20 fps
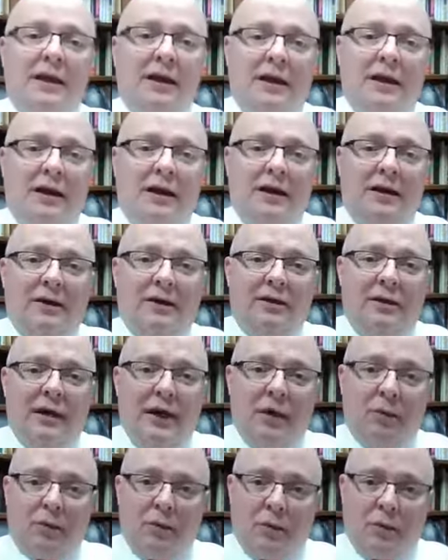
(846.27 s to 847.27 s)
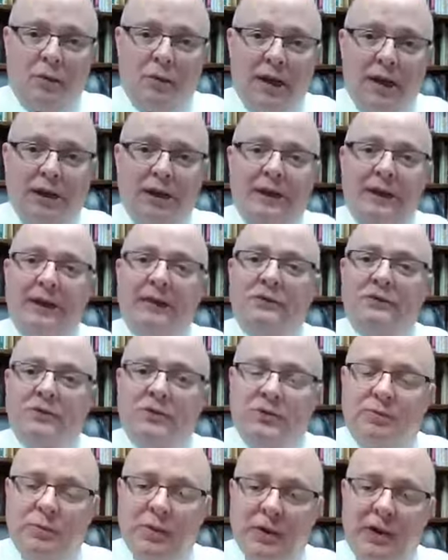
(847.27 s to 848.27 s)
Uh, they were ready to
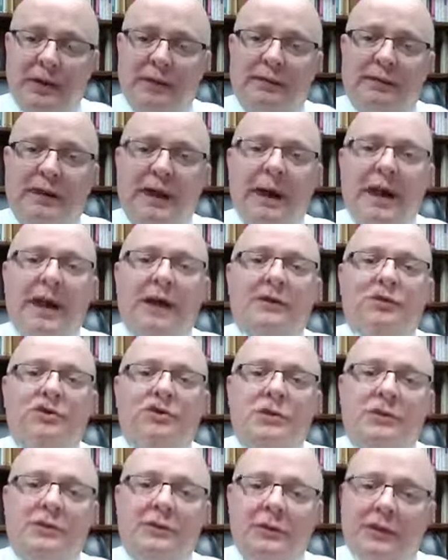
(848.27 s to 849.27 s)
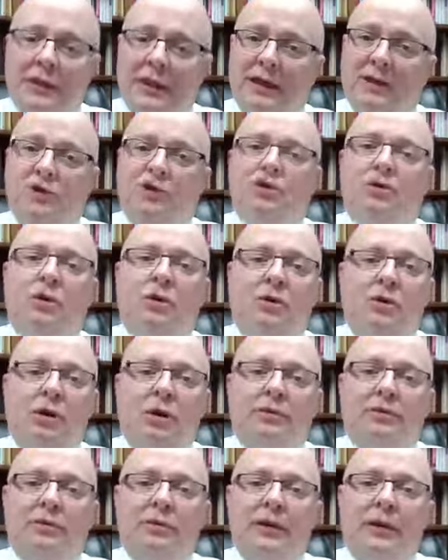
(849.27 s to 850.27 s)
spring into action. They showed
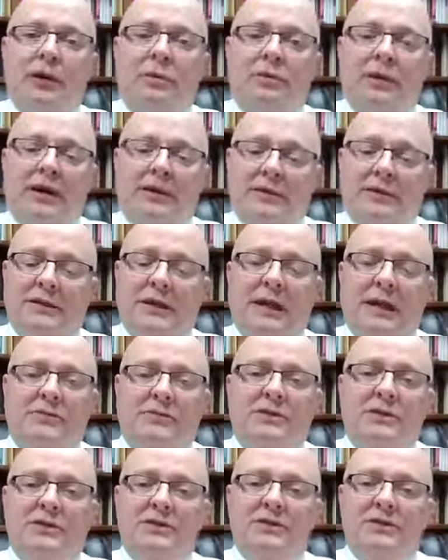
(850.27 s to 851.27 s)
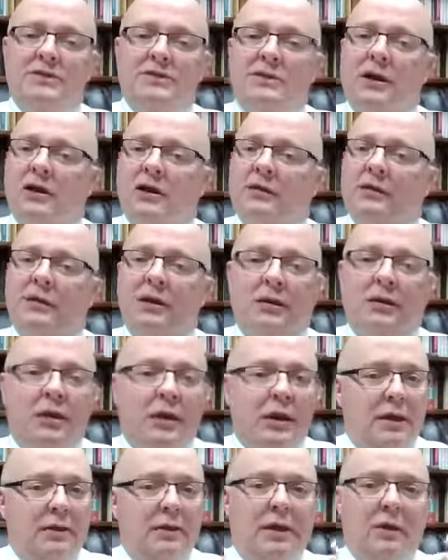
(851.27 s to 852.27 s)
up there. By the time Jesus got there,
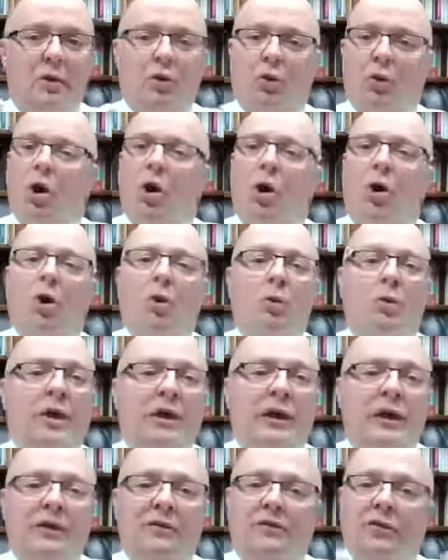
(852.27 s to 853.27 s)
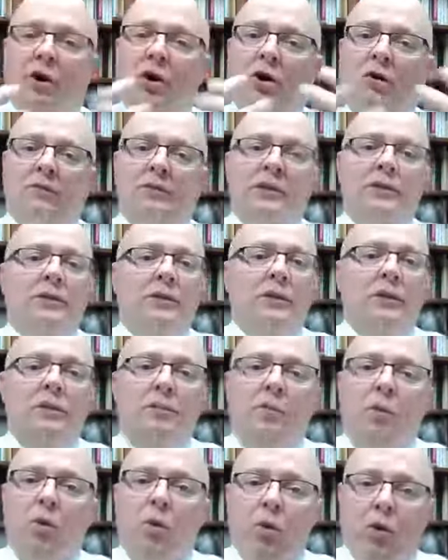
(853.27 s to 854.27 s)
they were already involved in
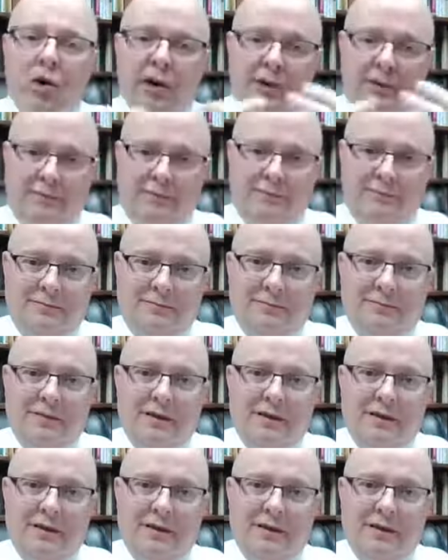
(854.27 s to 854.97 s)
their mourning.